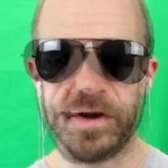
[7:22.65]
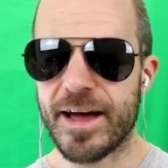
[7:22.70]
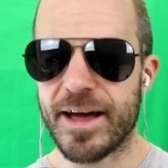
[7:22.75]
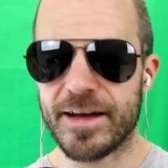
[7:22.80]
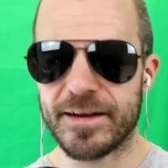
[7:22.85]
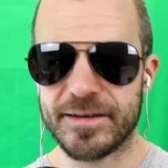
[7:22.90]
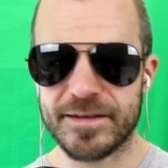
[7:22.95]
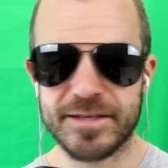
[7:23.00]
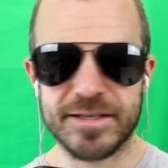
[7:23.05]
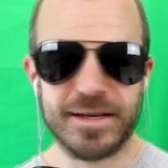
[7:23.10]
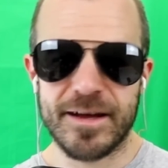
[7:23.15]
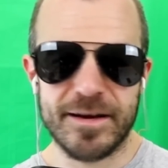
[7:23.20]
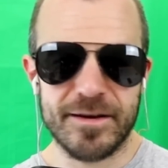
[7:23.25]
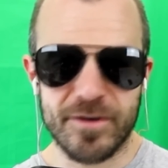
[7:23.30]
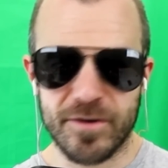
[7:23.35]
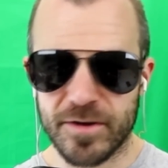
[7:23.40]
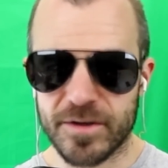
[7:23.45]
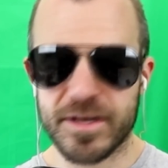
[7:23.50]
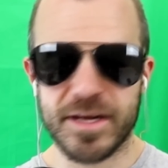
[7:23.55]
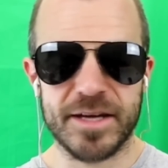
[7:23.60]
And in
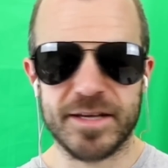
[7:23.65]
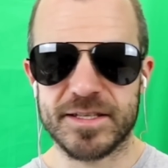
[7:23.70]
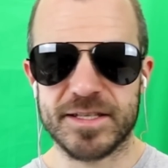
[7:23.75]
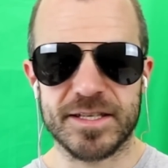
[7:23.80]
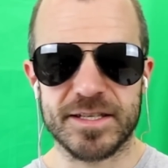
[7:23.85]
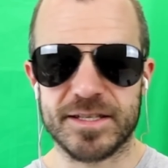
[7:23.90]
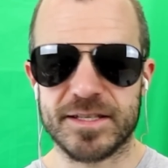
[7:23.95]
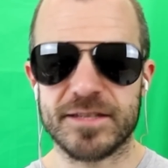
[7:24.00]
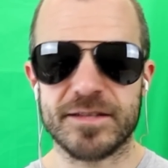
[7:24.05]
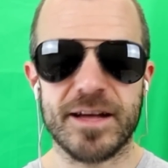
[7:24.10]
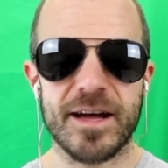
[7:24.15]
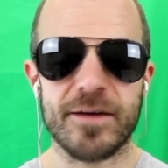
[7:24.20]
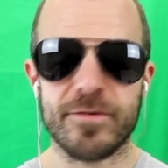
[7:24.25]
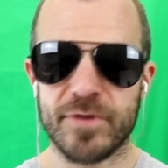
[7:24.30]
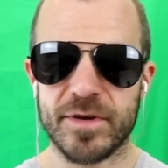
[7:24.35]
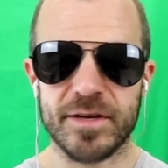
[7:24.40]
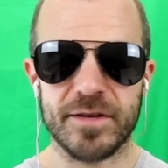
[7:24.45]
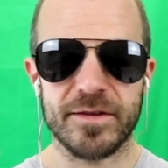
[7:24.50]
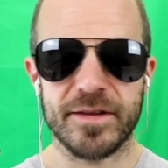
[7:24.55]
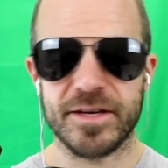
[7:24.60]
all cases, that
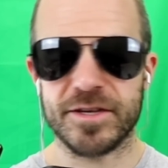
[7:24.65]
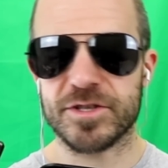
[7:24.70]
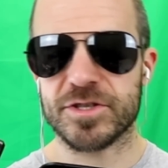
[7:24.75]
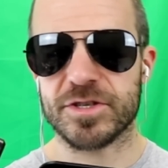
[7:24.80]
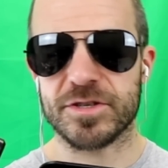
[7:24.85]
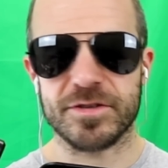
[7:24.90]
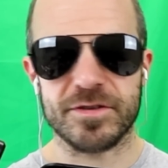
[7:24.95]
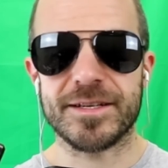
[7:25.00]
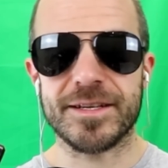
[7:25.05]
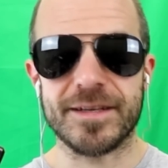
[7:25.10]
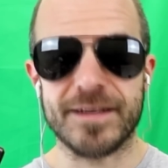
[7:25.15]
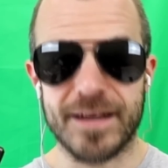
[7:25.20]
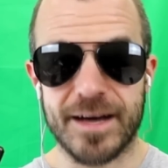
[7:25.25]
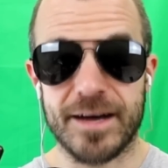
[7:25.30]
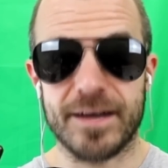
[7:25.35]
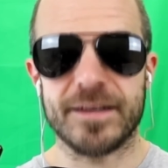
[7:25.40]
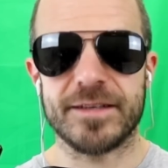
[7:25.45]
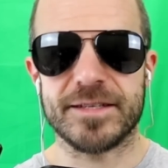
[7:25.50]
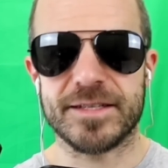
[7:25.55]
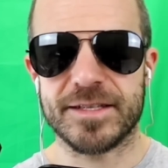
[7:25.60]
regulation
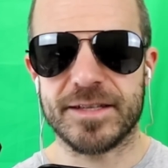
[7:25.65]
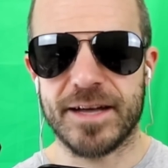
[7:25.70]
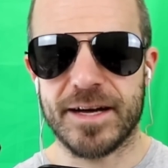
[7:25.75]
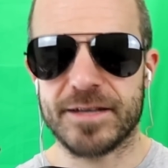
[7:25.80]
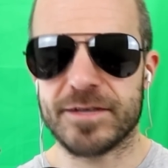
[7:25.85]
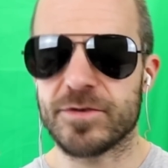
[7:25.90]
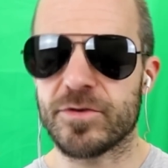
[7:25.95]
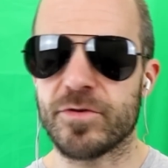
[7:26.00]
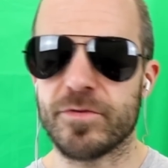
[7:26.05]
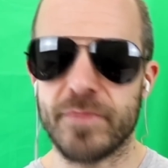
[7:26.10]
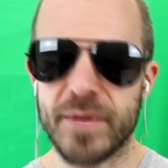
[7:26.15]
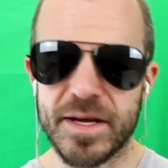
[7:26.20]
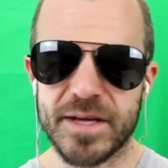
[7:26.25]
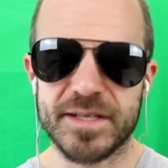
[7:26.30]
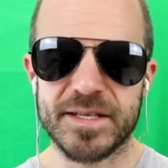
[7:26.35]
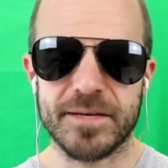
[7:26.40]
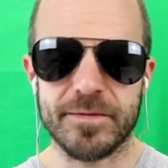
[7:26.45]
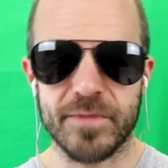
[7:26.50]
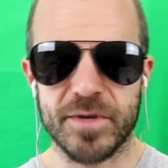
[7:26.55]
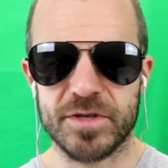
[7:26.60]
denies that or
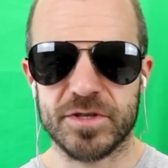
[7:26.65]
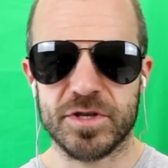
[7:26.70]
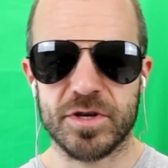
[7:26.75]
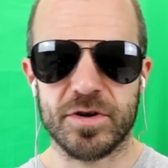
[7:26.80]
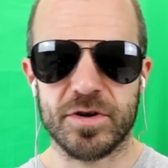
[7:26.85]
makes it much